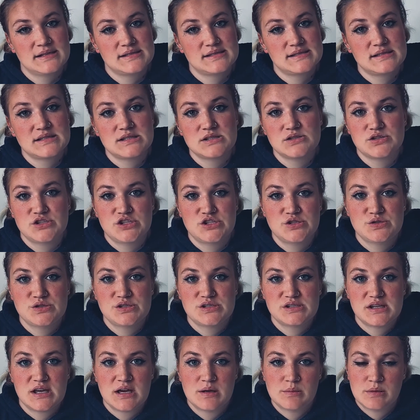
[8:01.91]
I still use
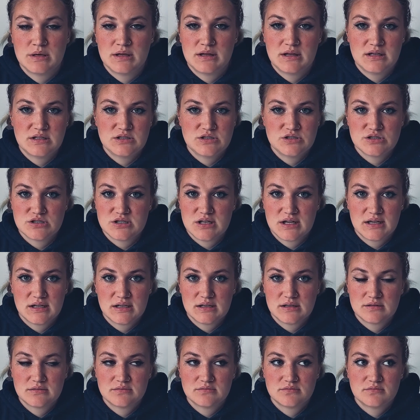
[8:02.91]
them, and they just like,
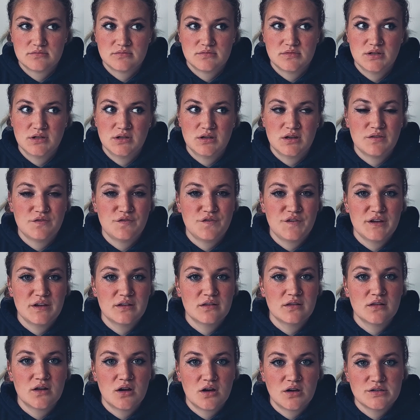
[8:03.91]
you can fit a
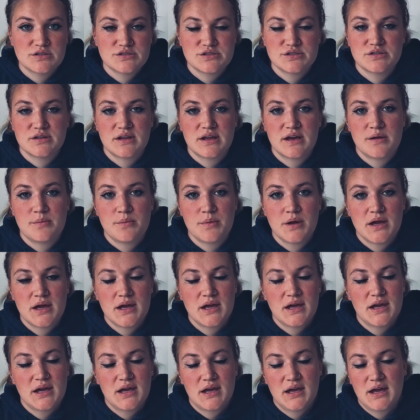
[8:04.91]
lot into them,
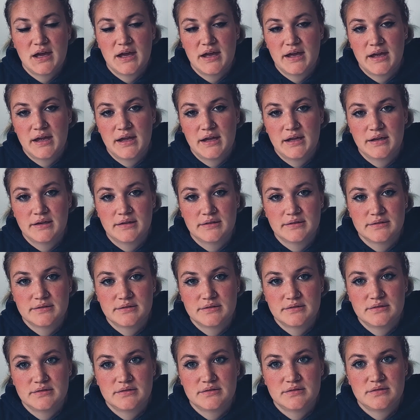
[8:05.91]
and
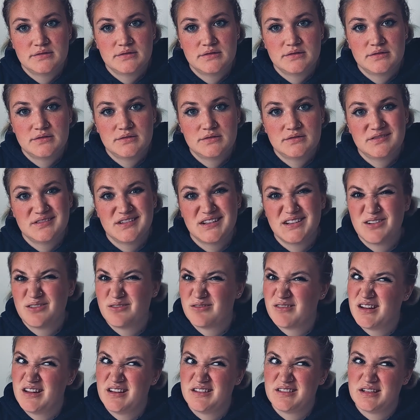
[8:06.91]
they don't
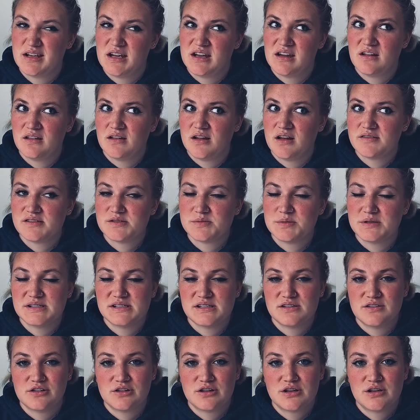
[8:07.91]
really take a lot of space
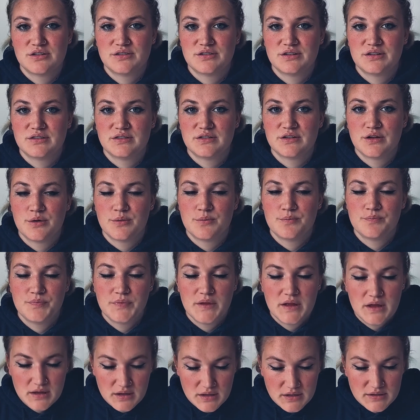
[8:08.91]
in your closet. So
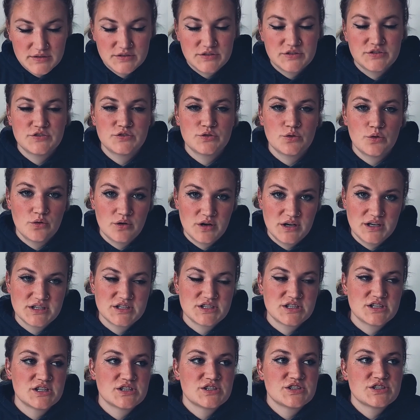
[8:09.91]

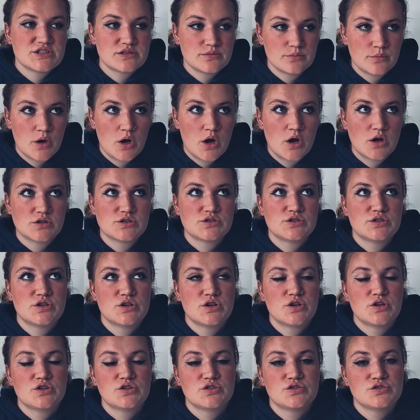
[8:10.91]
smart
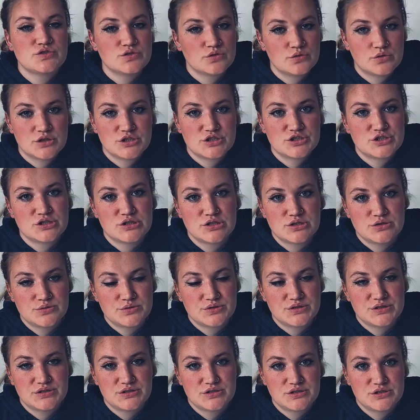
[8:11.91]
storage solutions.